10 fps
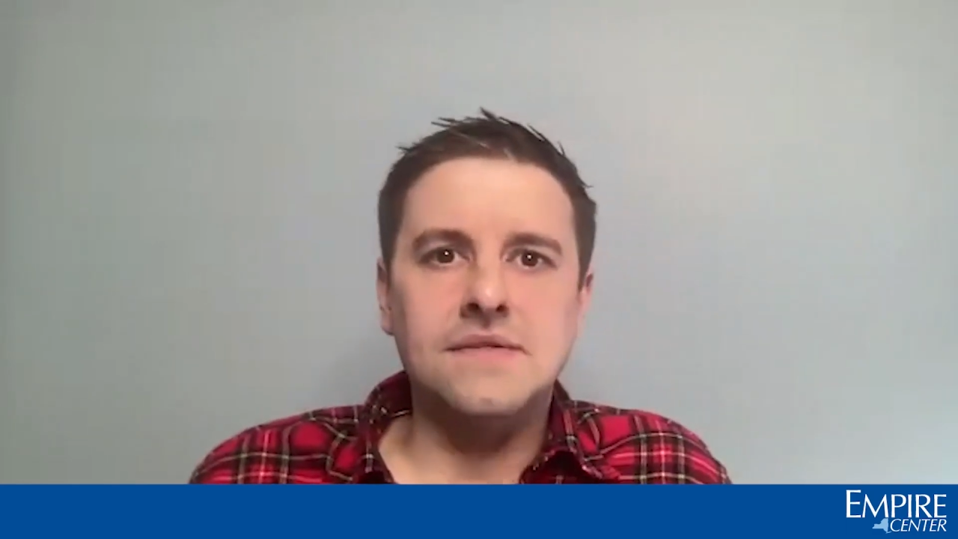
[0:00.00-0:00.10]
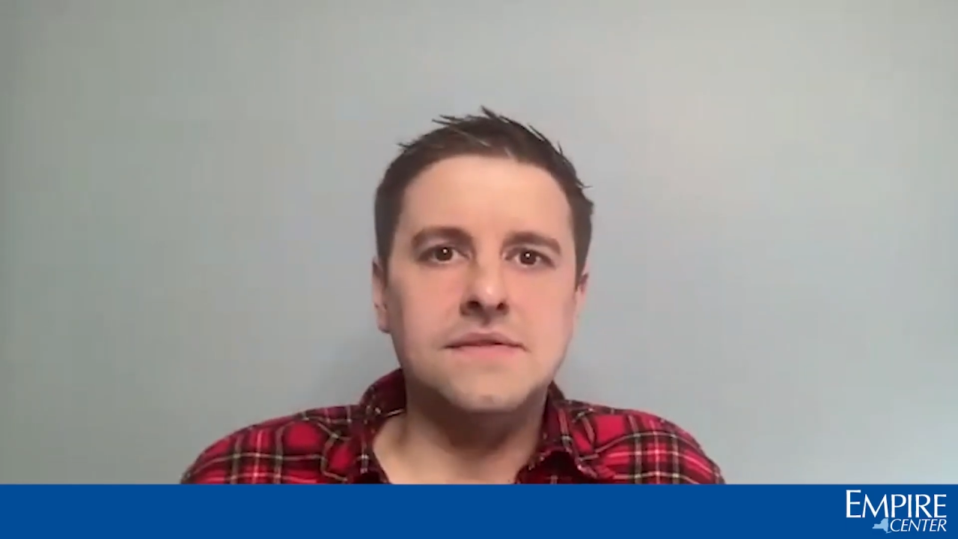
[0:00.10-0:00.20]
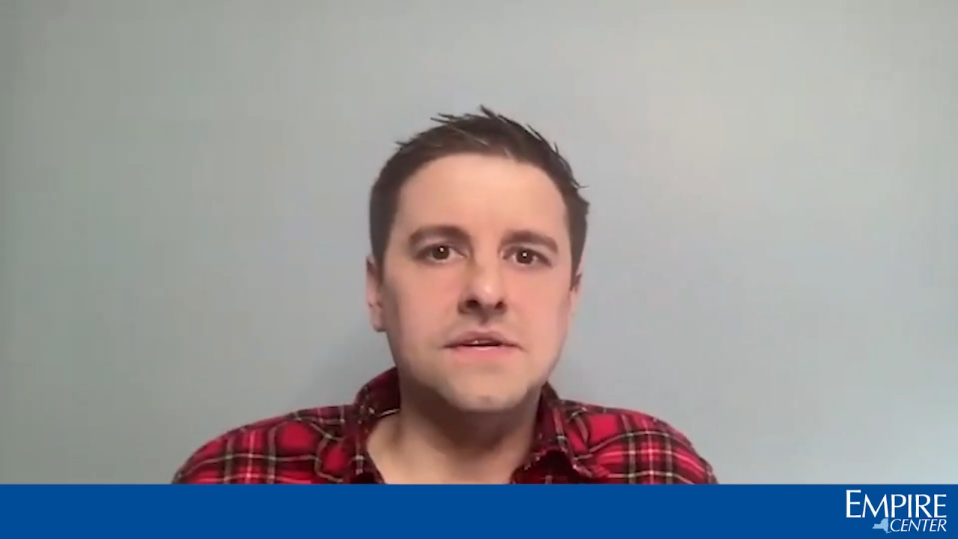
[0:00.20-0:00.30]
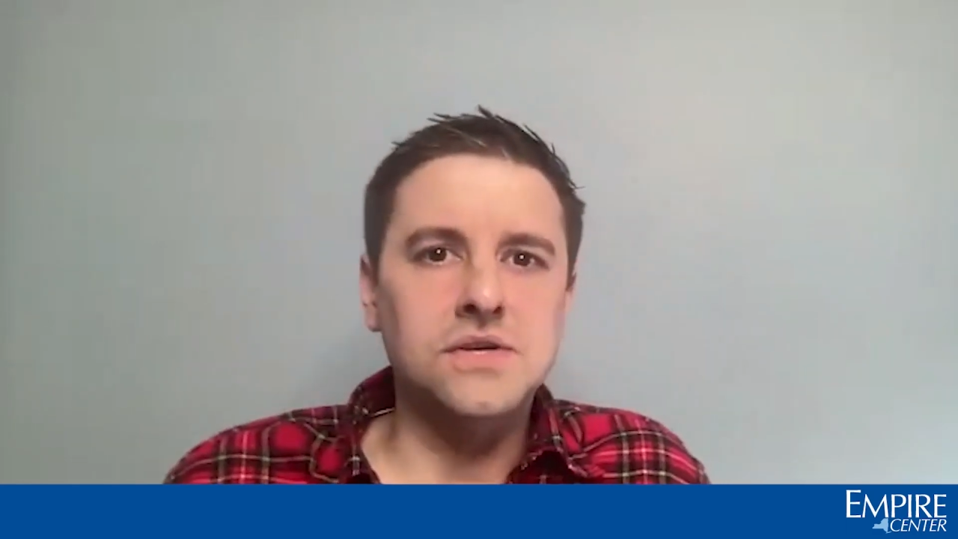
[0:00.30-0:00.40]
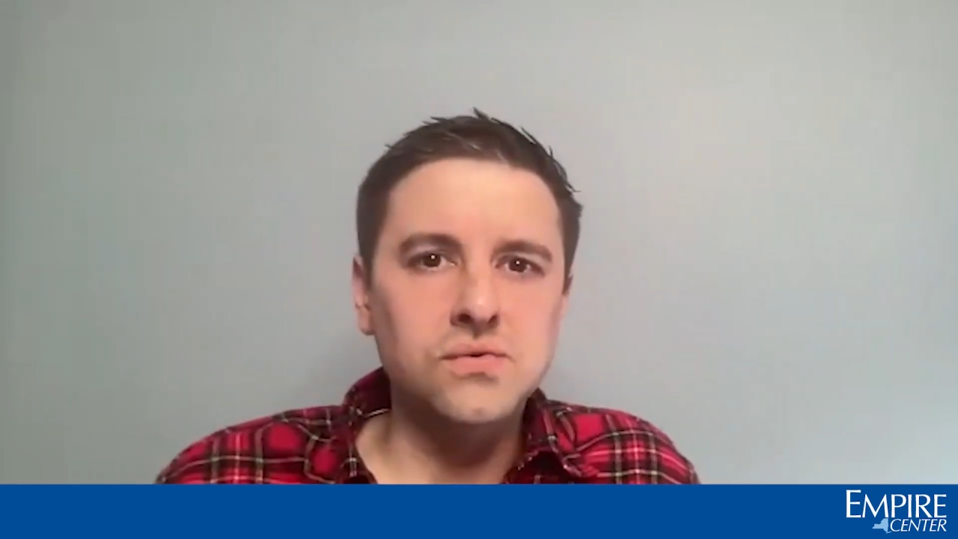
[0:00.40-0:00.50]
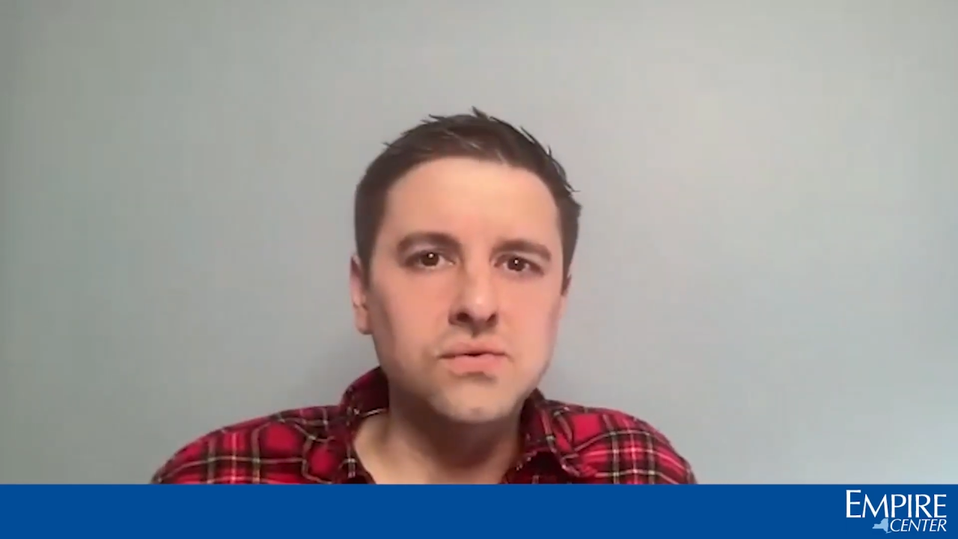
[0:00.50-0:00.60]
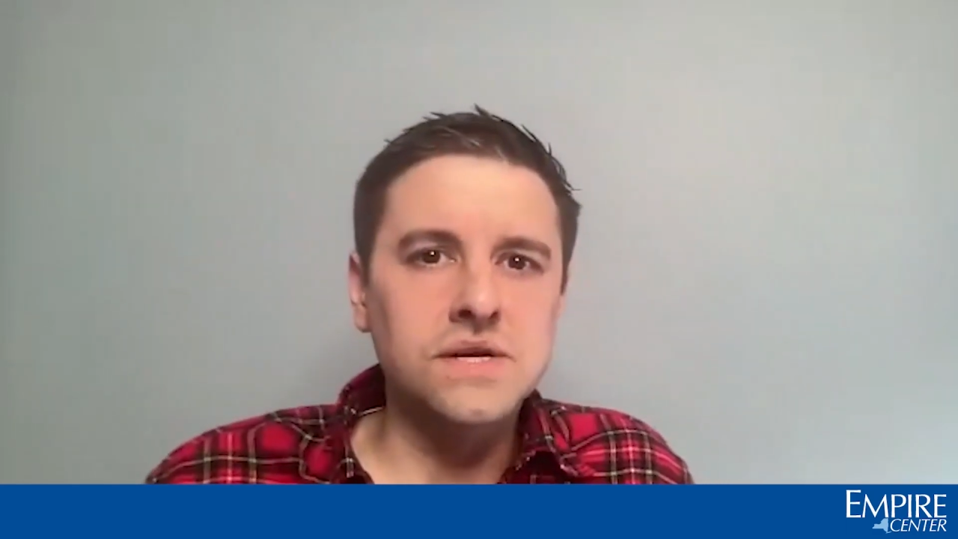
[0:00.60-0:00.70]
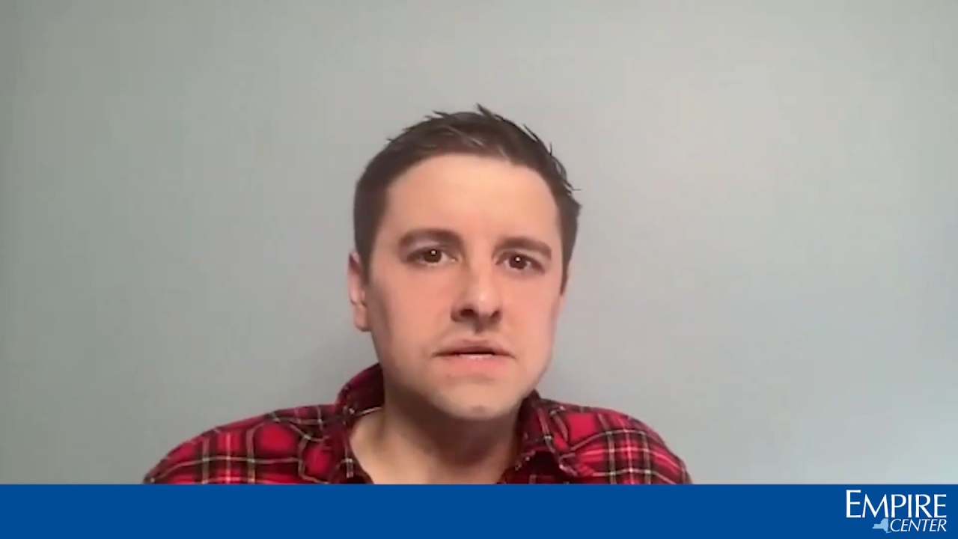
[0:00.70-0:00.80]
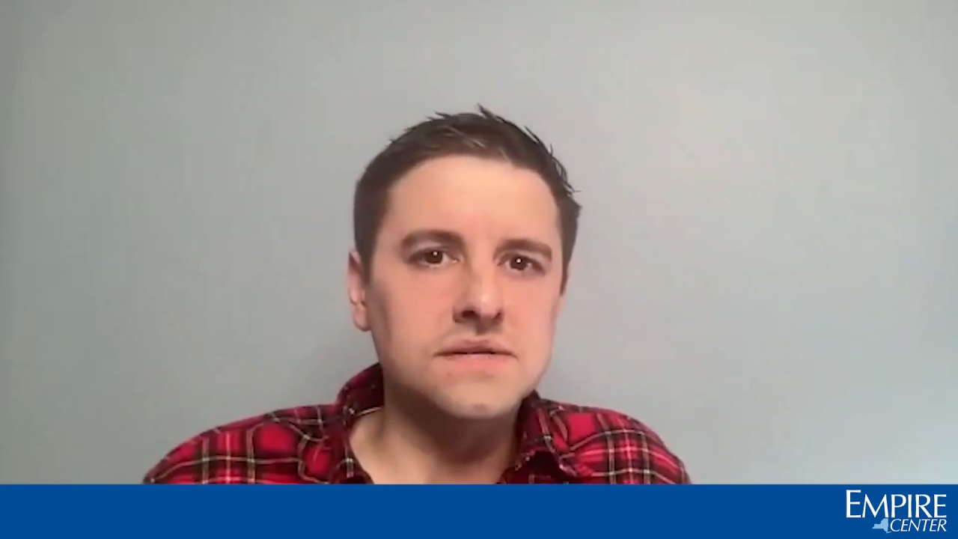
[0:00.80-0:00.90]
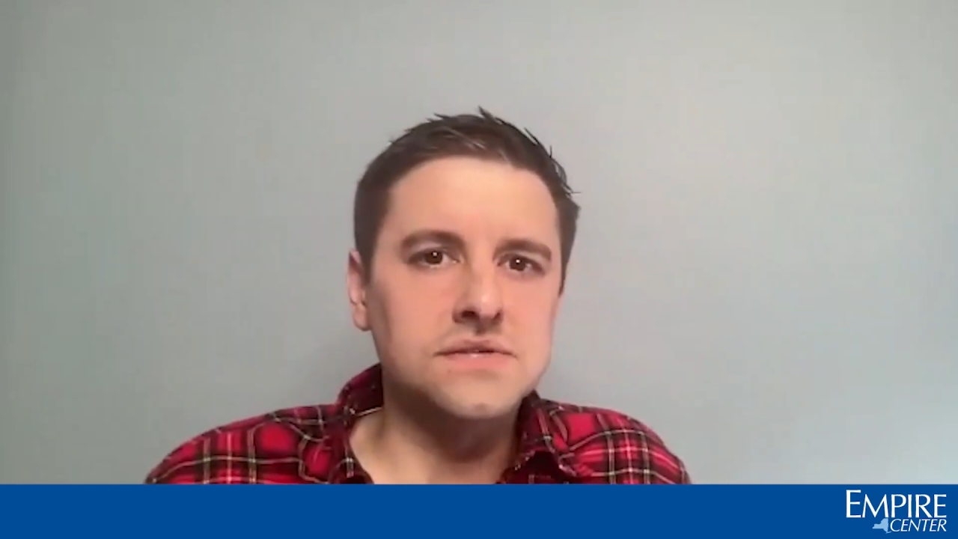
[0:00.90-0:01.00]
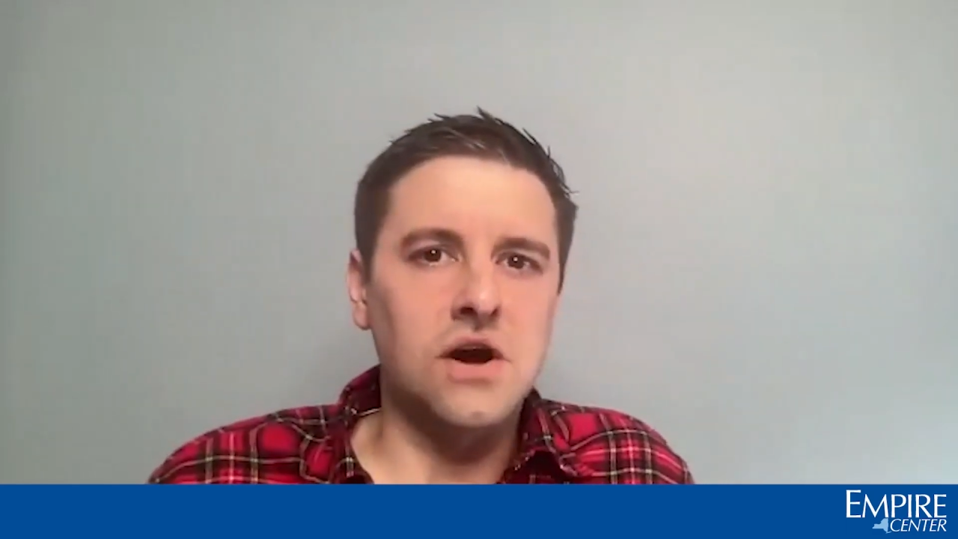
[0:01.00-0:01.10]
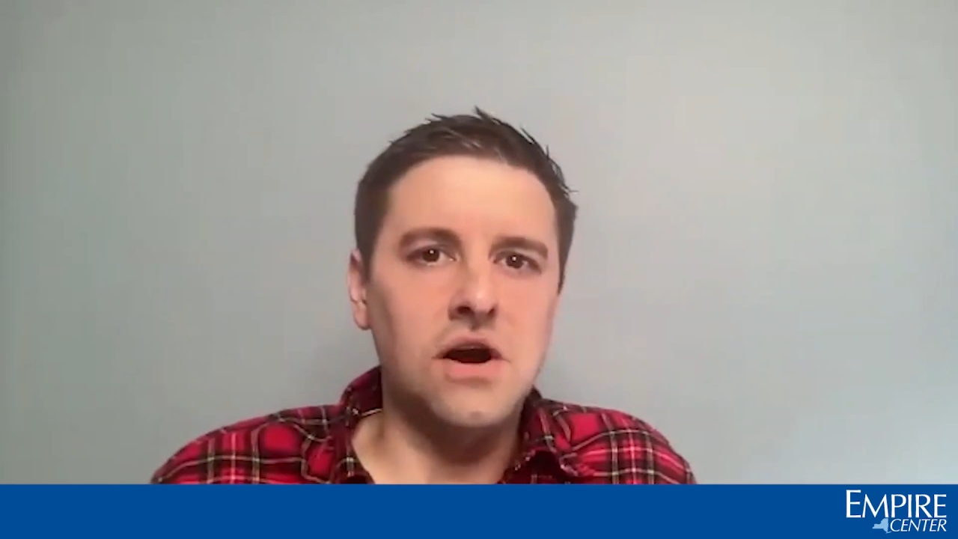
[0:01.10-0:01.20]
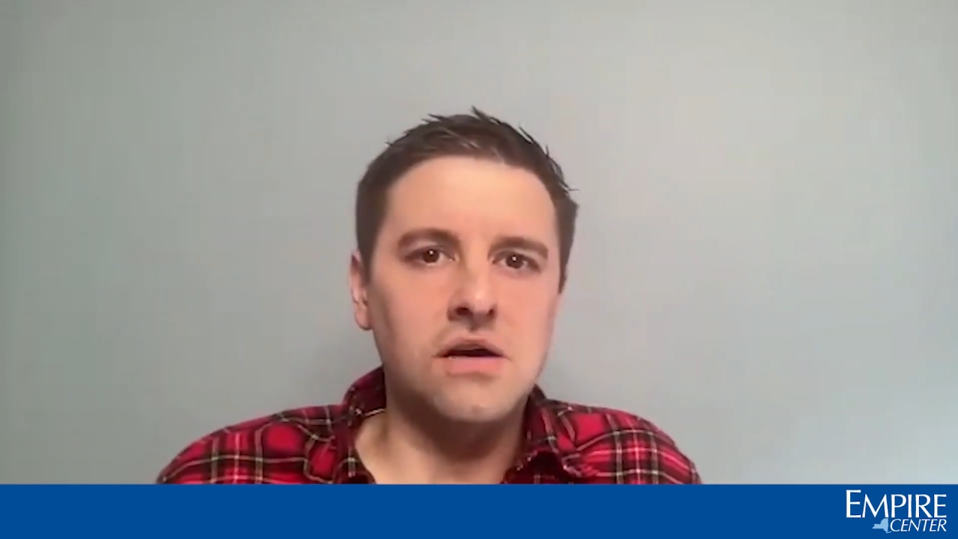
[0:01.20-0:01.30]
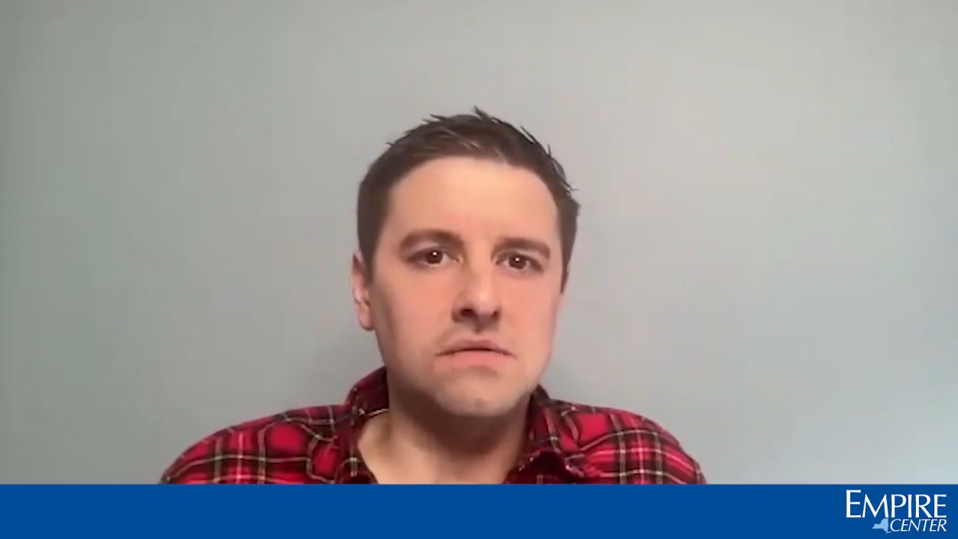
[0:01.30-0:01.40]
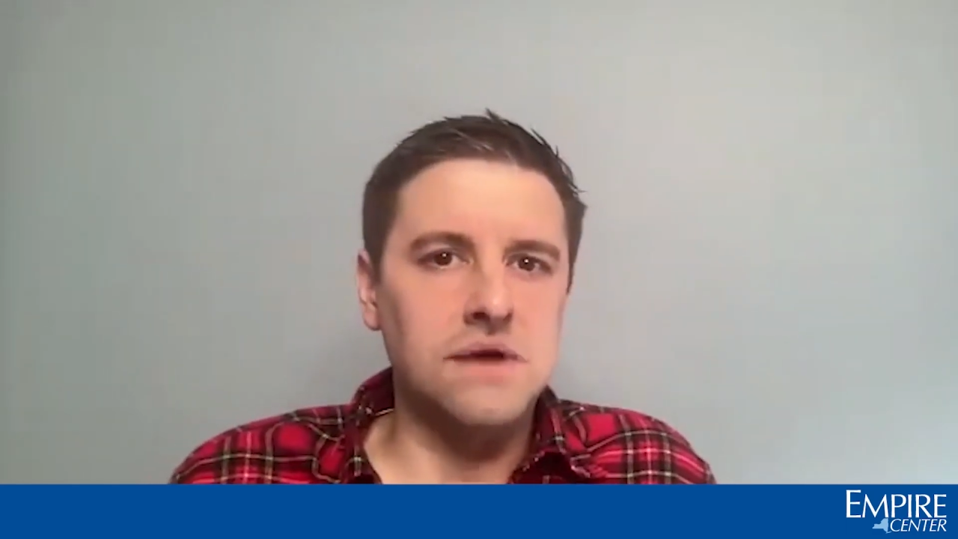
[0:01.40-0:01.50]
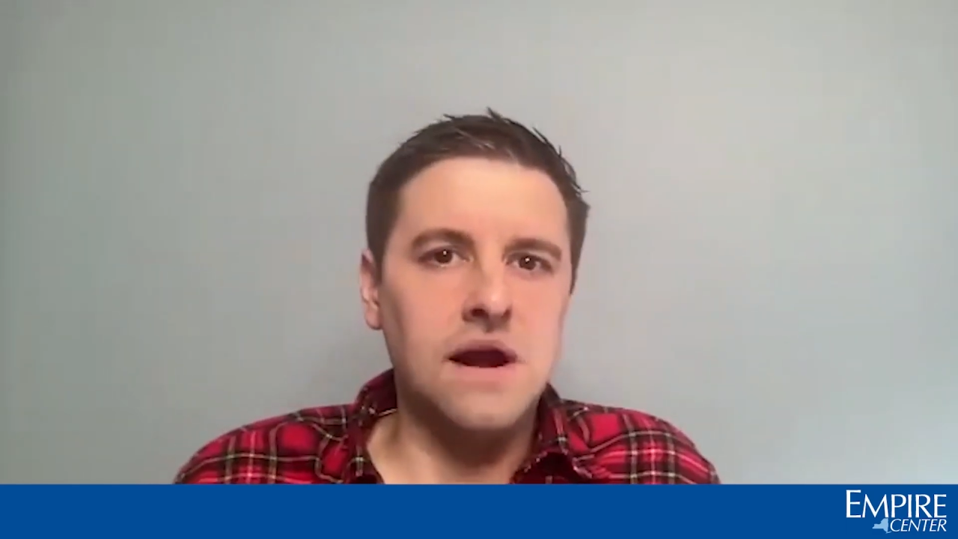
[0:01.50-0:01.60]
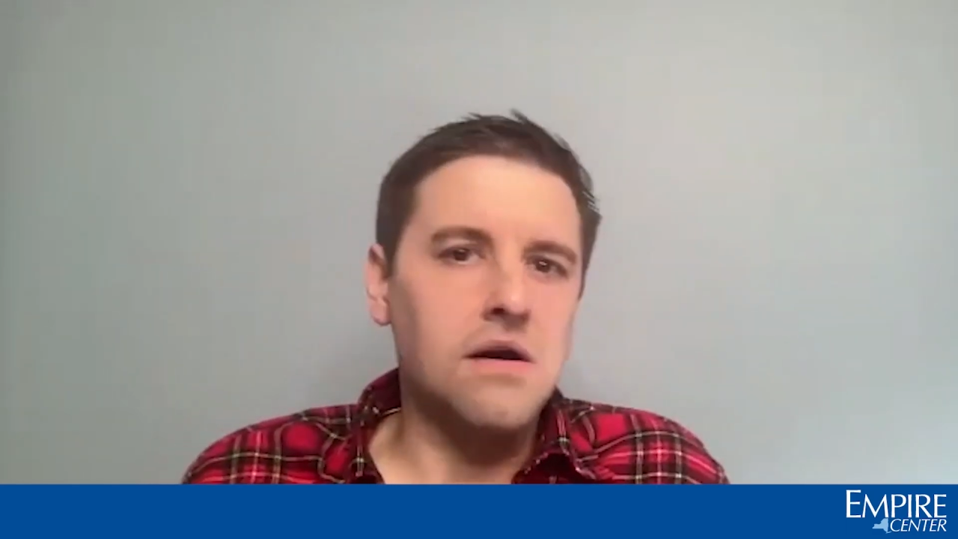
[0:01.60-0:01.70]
the unions are